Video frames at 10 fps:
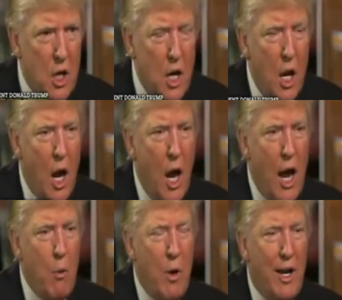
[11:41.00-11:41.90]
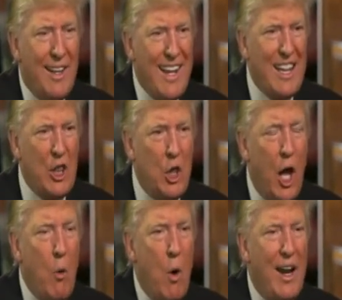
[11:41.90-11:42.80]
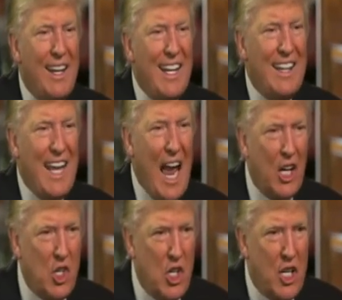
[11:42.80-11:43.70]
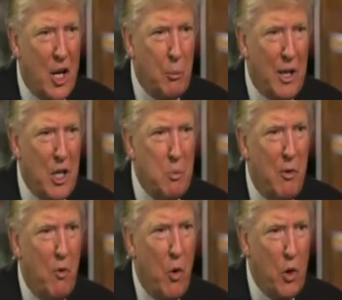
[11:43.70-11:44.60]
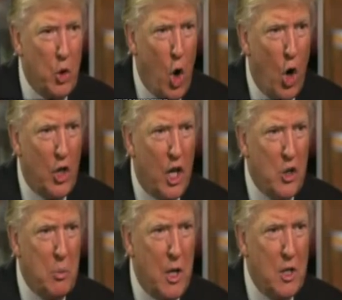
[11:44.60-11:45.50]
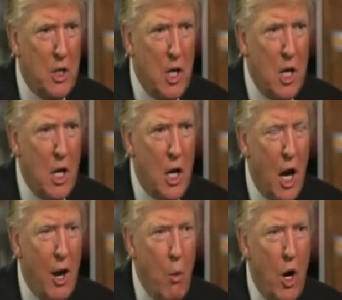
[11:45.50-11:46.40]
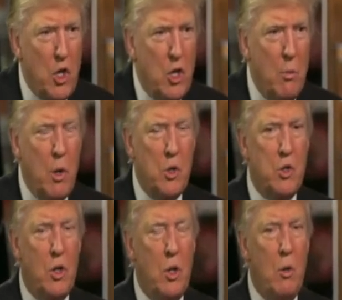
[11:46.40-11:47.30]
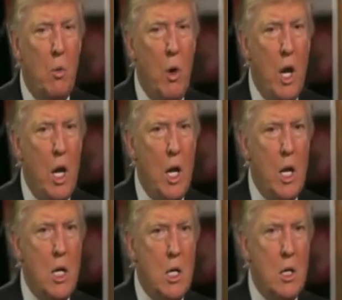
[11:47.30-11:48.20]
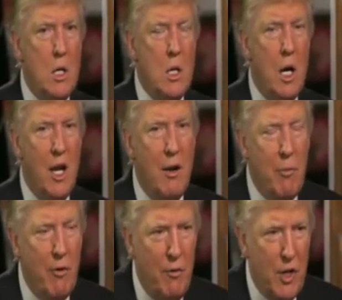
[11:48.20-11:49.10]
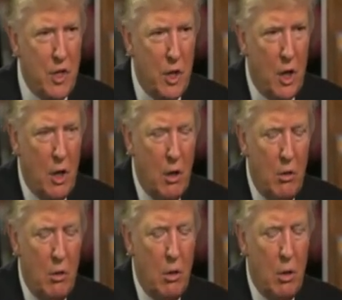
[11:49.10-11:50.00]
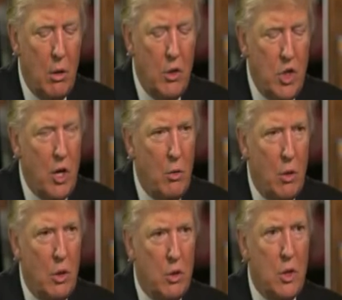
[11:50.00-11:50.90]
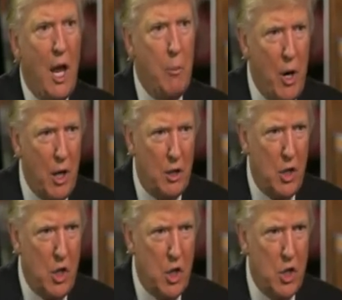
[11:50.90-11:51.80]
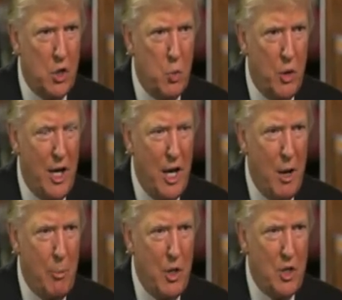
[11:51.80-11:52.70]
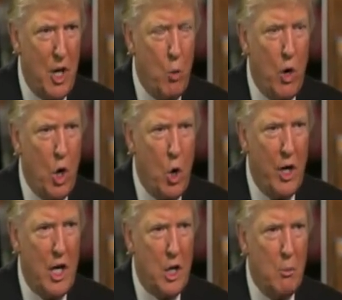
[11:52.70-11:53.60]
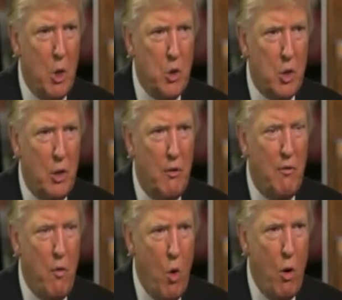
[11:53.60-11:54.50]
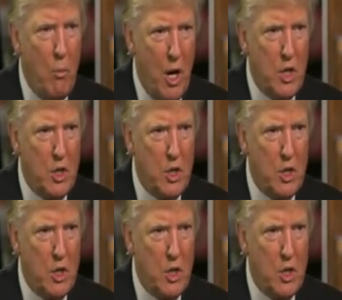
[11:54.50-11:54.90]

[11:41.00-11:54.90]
I want to let the action take place before the talk takes place. I watched in Mosul when, a number of months ago, generals and politicians would get up and say, we're going into Mosul in 4 months.